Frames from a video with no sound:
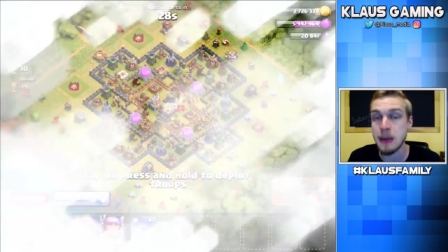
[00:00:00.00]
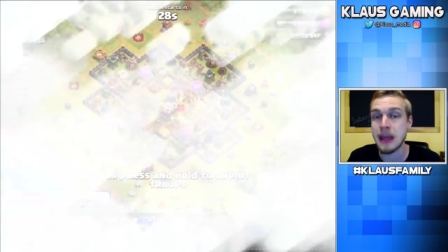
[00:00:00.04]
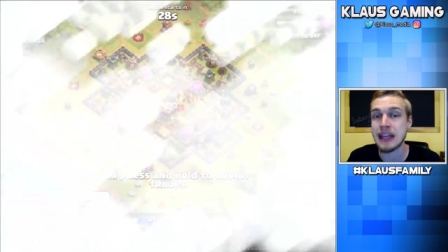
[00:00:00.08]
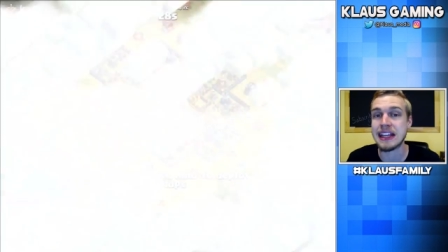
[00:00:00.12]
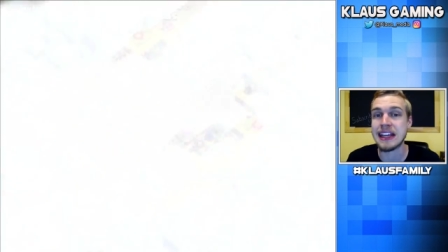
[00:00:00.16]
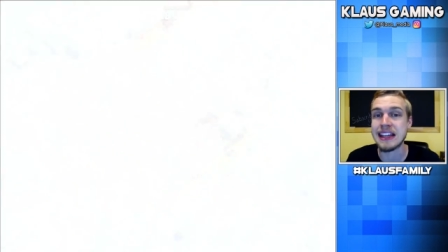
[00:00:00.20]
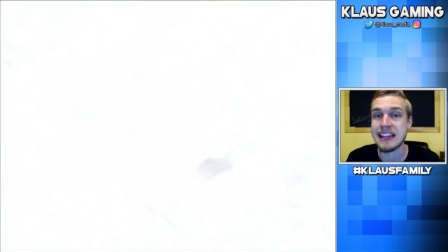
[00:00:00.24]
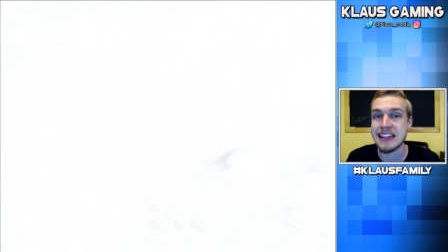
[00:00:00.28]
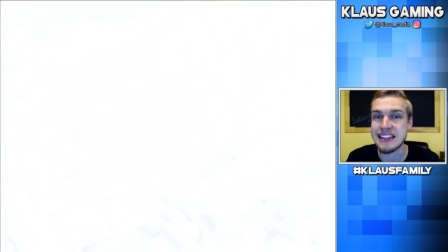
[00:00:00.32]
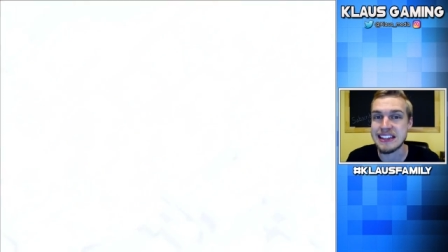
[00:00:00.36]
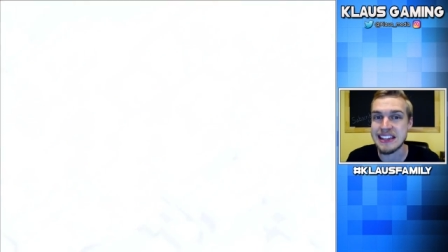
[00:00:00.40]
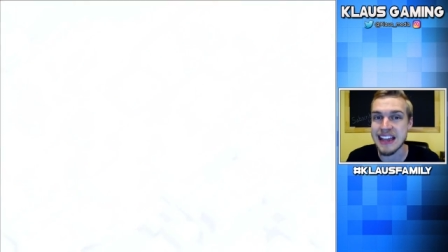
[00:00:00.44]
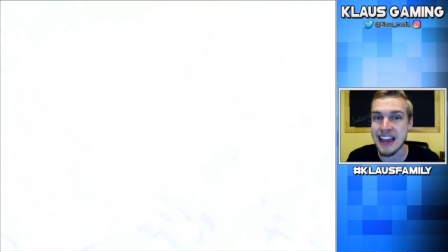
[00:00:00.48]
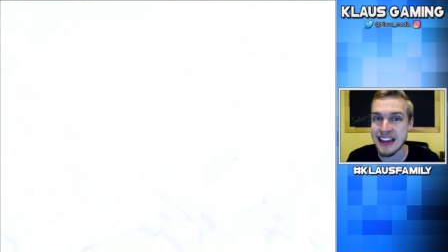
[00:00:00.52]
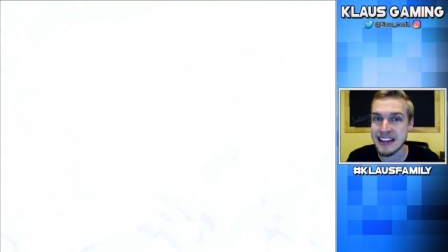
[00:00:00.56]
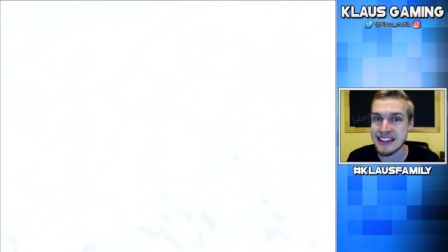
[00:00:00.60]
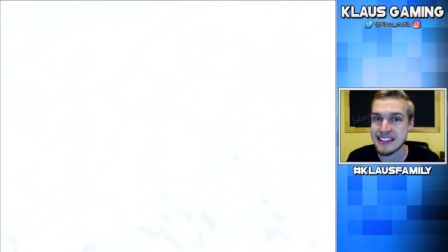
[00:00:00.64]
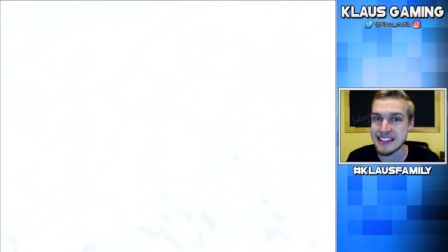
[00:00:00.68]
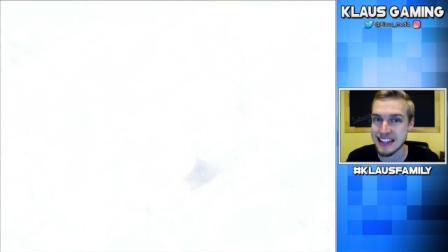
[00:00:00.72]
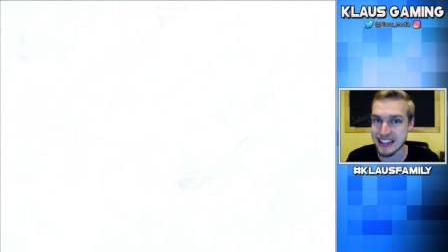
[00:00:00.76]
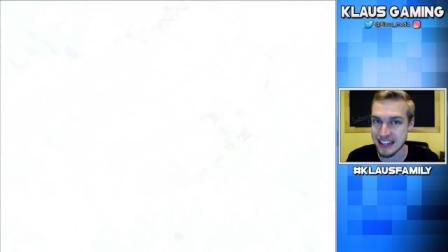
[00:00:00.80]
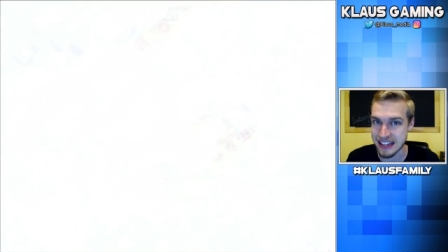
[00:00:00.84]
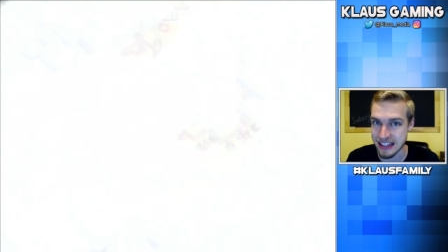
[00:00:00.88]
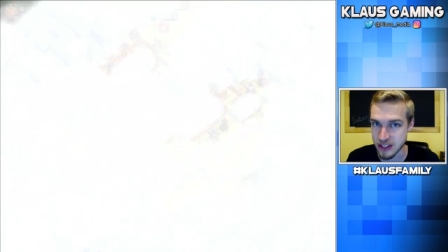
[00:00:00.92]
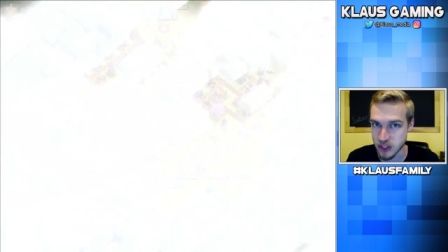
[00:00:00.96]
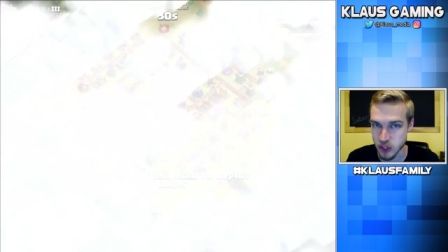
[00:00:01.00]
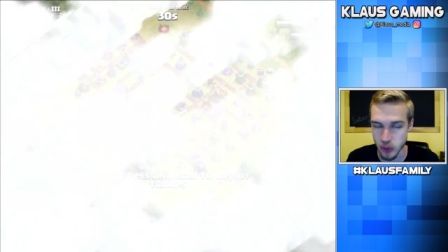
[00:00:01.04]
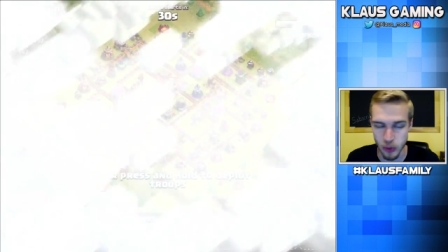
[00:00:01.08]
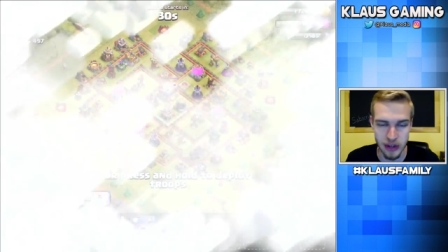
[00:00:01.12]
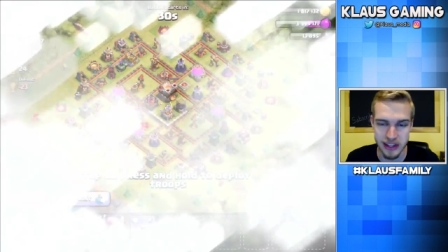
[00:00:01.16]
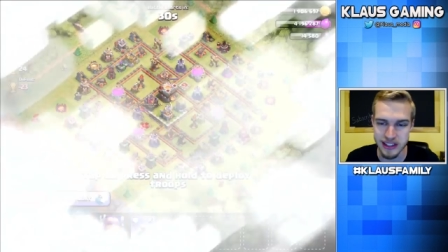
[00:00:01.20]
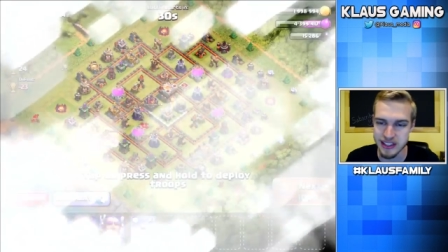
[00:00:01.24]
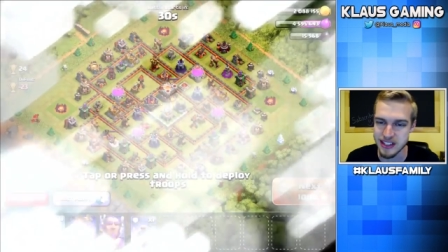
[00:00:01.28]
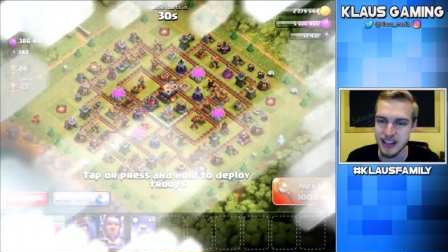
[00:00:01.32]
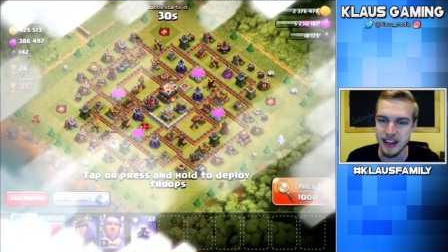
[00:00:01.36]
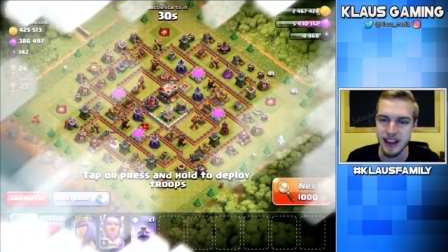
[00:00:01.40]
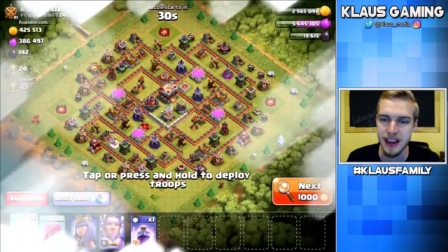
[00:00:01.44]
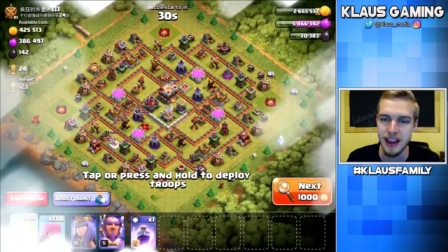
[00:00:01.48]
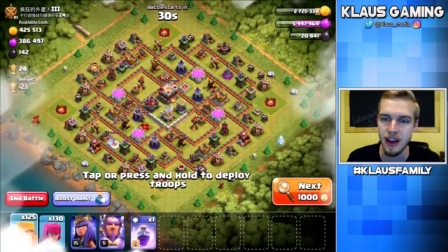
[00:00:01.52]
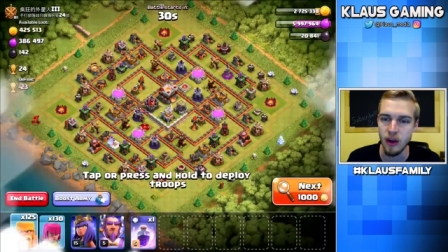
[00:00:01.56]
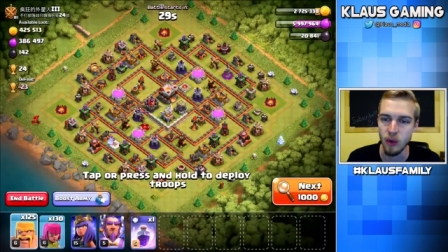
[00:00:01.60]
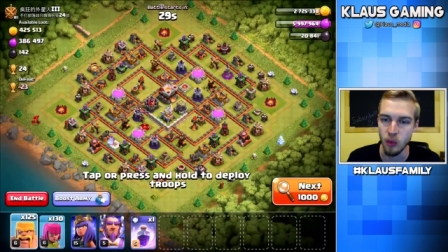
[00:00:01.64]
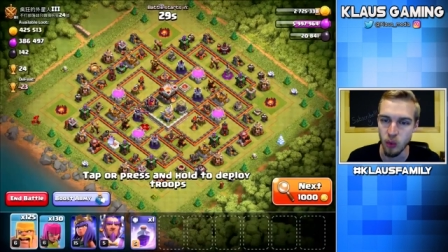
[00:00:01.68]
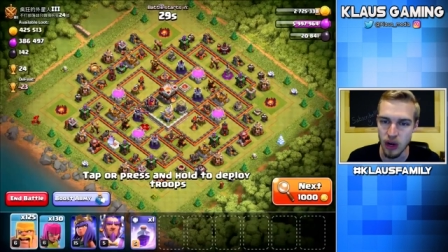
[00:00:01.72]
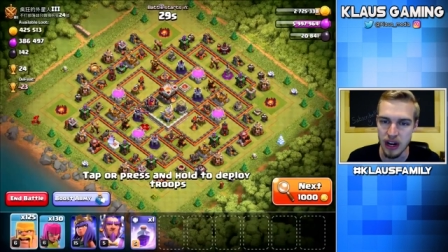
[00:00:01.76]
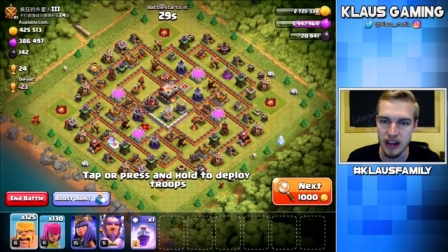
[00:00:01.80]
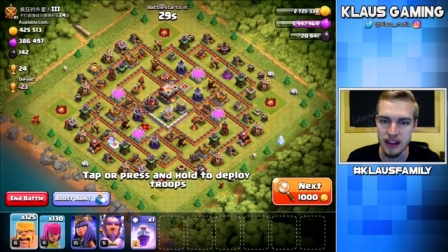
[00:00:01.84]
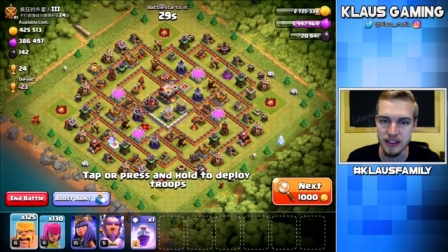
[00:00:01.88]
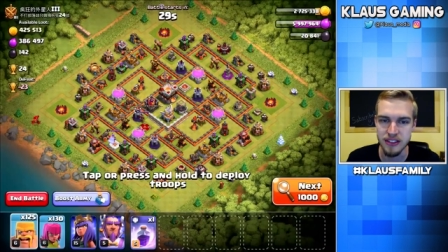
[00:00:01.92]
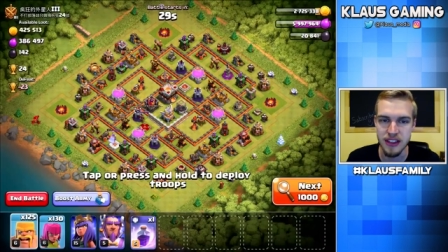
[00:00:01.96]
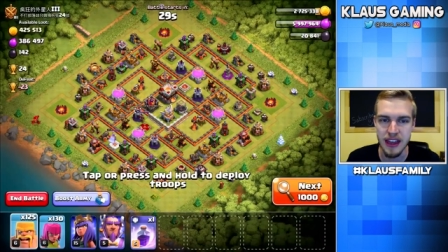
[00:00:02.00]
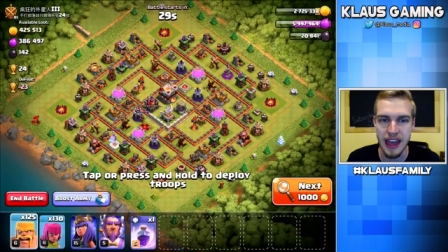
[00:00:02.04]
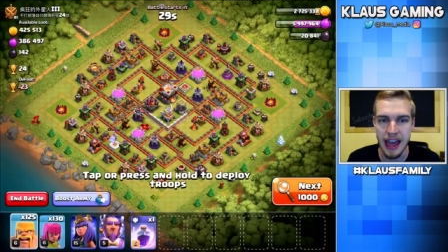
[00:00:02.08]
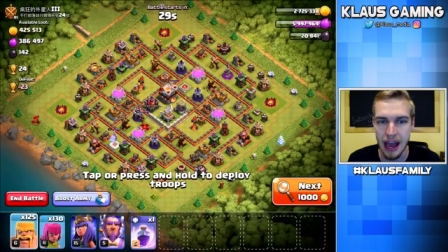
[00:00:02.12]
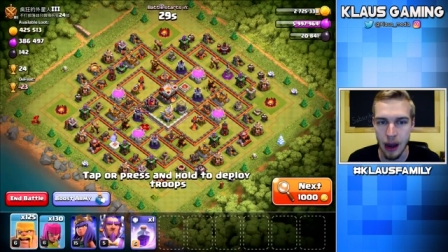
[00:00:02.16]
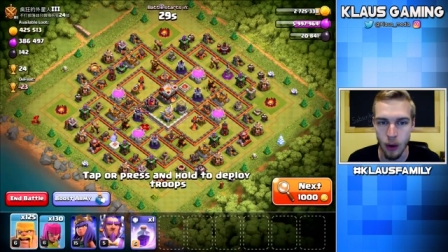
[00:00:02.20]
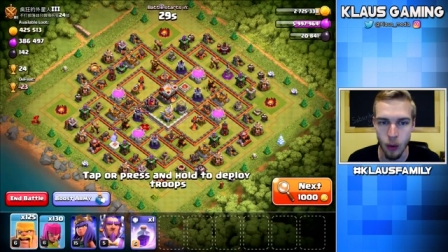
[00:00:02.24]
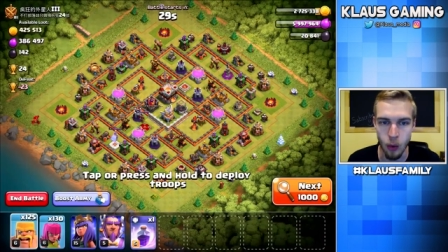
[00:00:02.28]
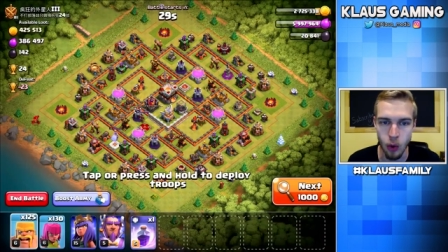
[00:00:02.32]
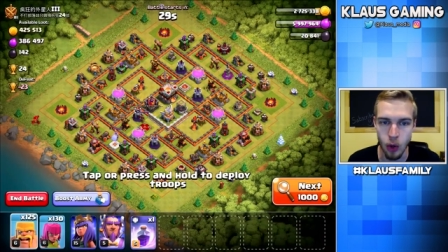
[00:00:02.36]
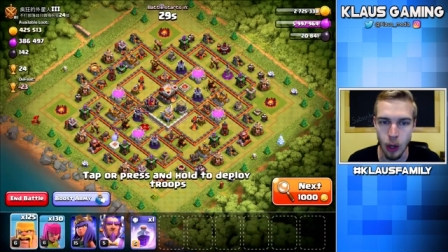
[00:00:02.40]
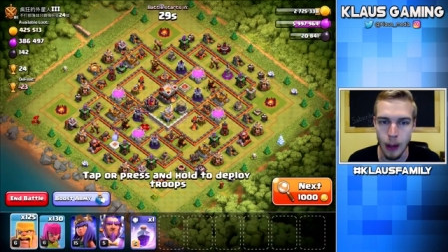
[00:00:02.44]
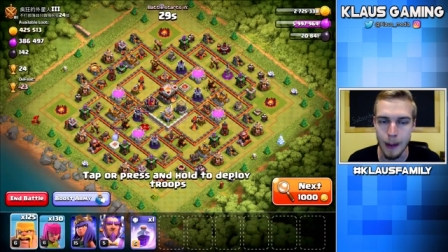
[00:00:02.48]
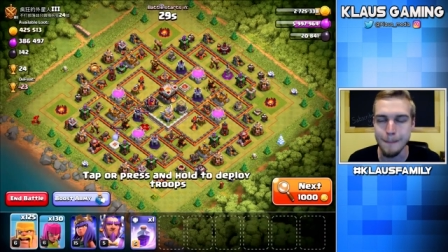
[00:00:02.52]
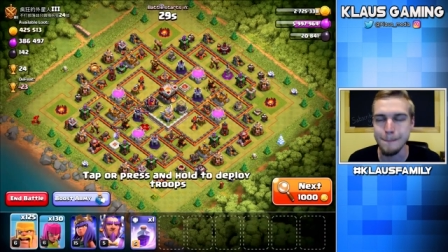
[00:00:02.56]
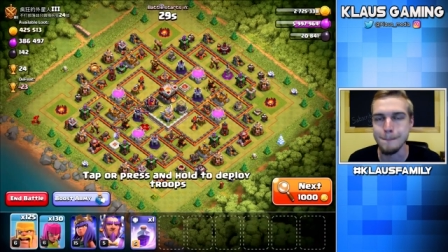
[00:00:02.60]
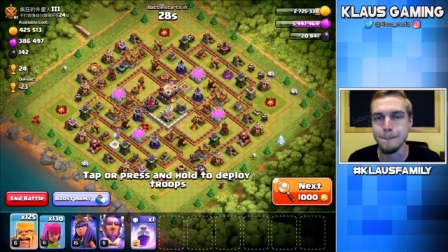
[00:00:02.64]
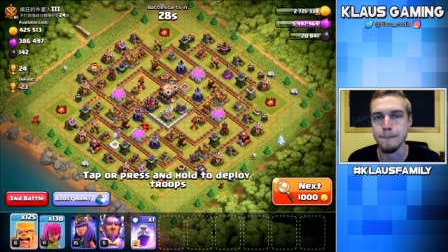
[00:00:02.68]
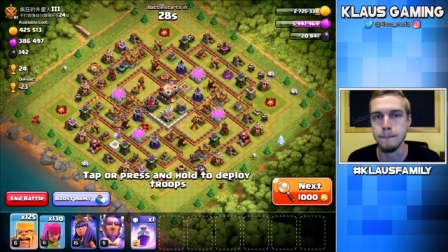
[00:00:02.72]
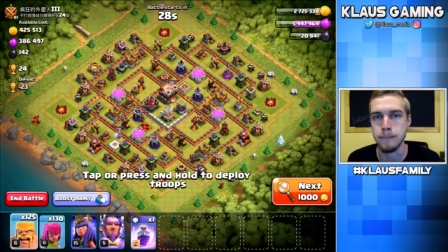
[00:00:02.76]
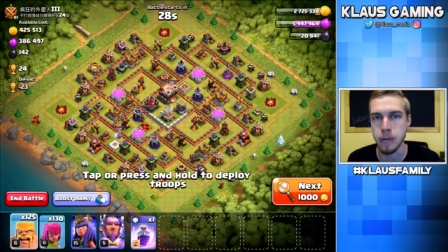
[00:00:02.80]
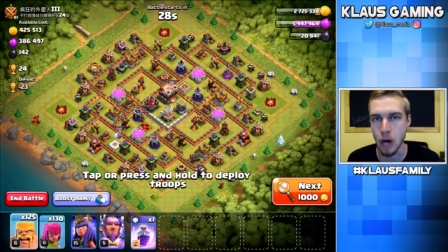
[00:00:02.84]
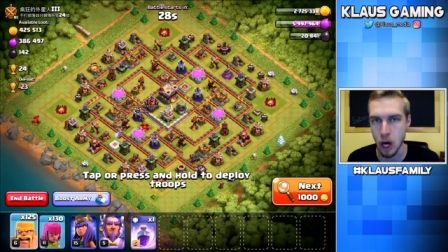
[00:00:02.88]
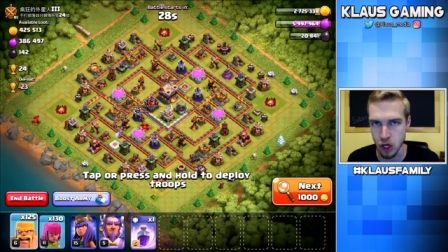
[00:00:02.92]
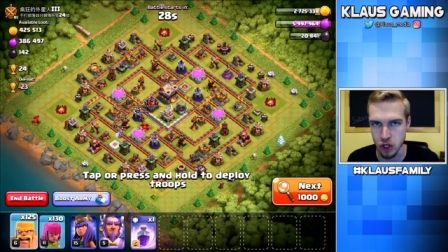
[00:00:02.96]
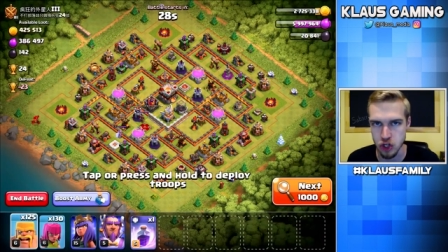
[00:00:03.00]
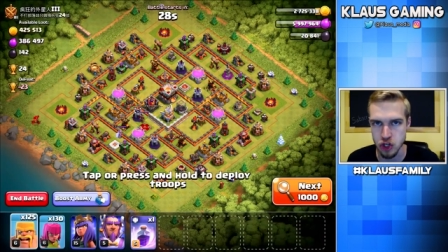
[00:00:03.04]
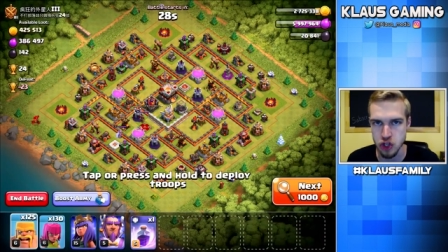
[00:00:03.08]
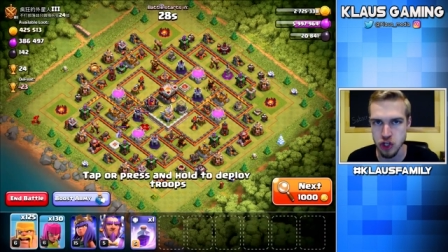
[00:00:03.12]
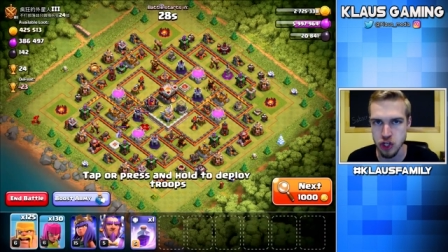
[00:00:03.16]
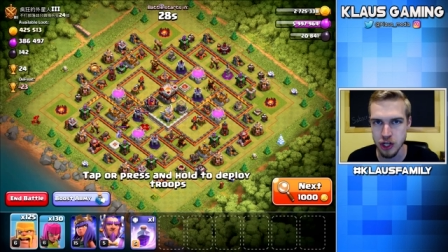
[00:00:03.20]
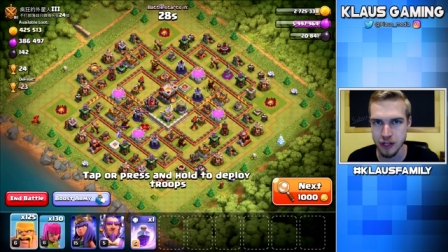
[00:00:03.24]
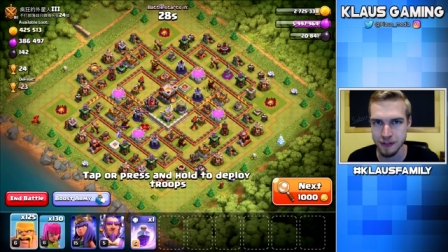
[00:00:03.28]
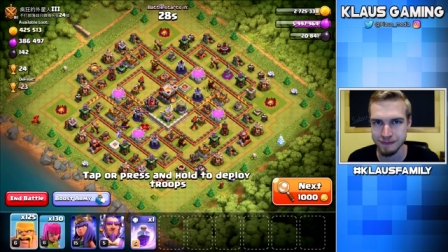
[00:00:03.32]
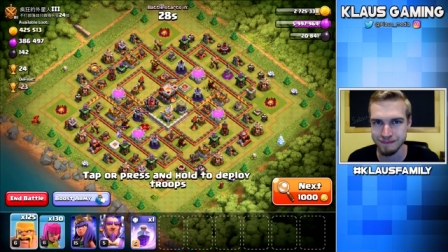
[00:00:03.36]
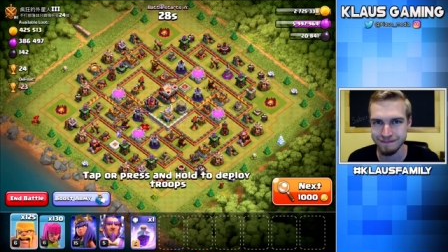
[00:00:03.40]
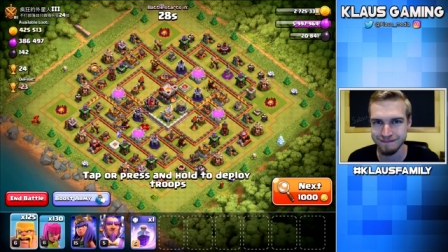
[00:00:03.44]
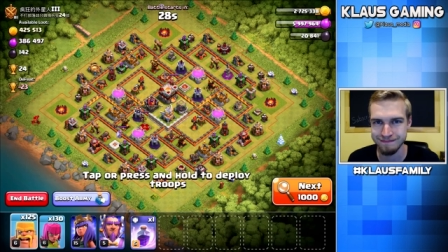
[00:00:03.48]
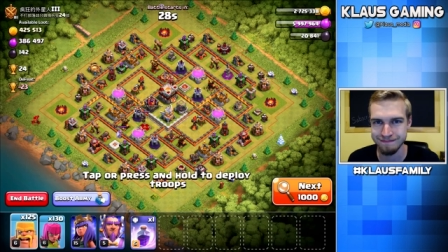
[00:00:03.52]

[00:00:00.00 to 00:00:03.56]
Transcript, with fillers: make a dent into it with our Barch.